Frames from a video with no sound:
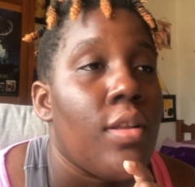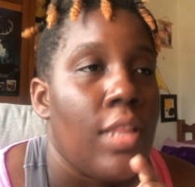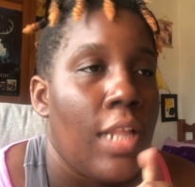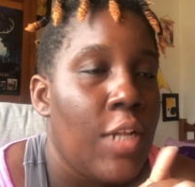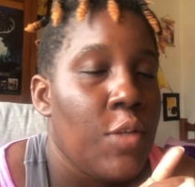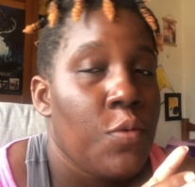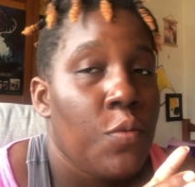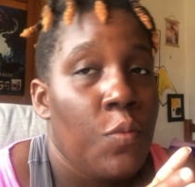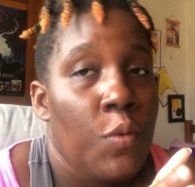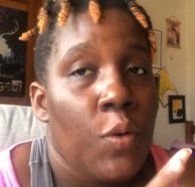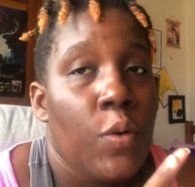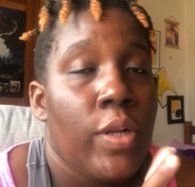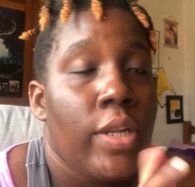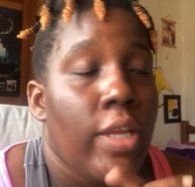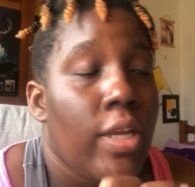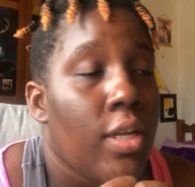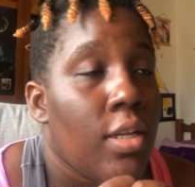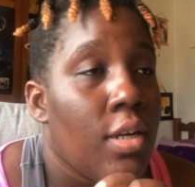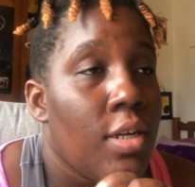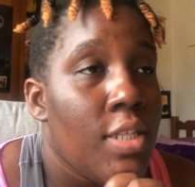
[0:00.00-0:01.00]
That's what we got
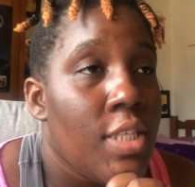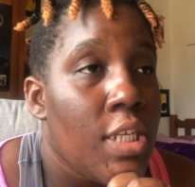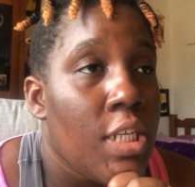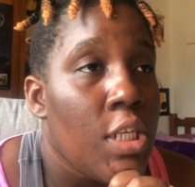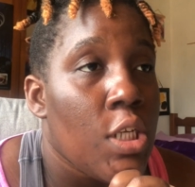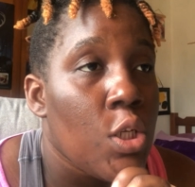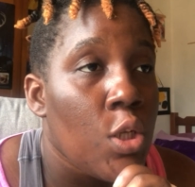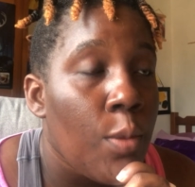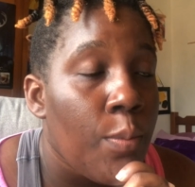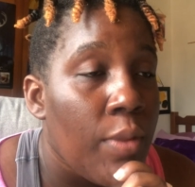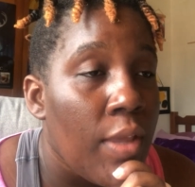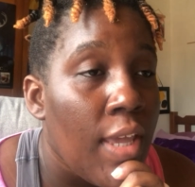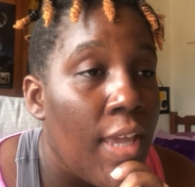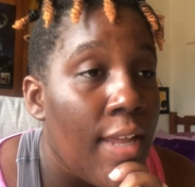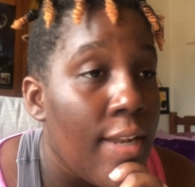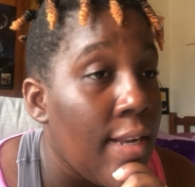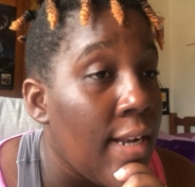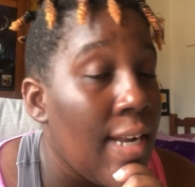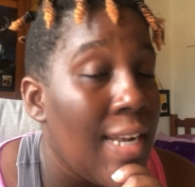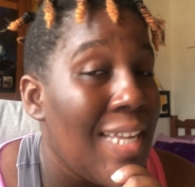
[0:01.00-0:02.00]
it. Container shop to
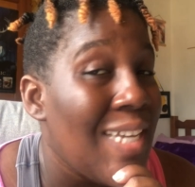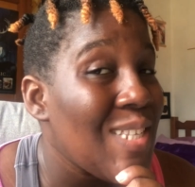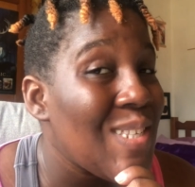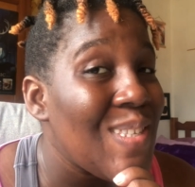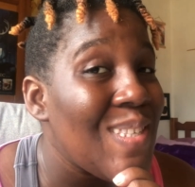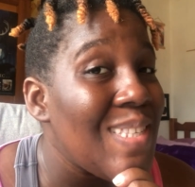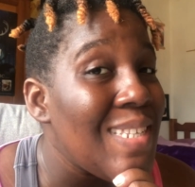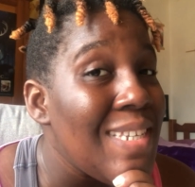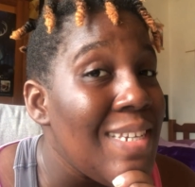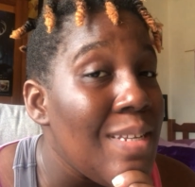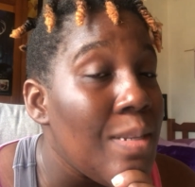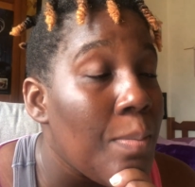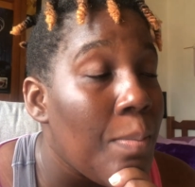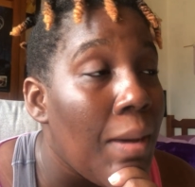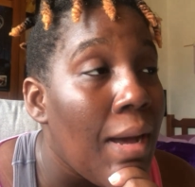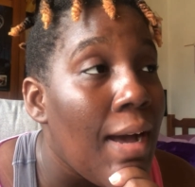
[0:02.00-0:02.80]
get glassine